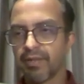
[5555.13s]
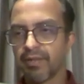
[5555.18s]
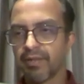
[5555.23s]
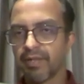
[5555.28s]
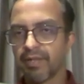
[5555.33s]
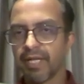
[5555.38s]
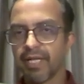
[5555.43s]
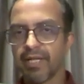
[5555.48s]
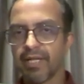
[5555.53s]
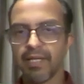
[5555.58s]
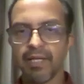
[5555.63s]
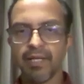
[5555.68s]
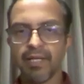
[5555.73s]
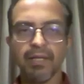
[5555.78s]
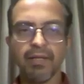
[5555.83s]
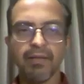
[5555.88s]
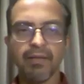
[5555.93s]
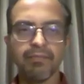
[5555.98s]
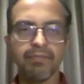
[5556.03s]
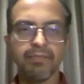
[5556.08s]
right,
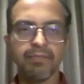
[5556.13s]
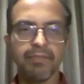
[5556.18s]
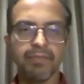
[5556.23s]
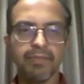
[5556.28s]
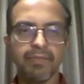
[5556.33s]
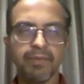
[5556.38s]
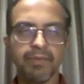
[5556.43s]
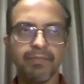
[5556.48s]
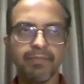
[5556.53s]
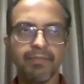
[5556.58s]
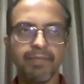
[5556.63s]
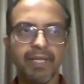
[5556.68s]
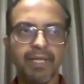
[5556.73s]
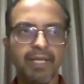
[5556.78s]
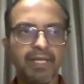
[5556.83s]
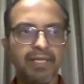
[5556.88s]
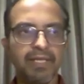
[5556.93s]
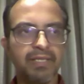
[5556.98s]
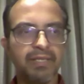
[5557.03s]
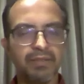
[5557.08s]
the
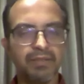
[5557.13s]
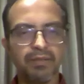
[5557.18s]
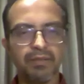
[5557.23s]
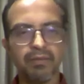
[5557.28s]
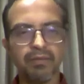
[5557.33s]
biggest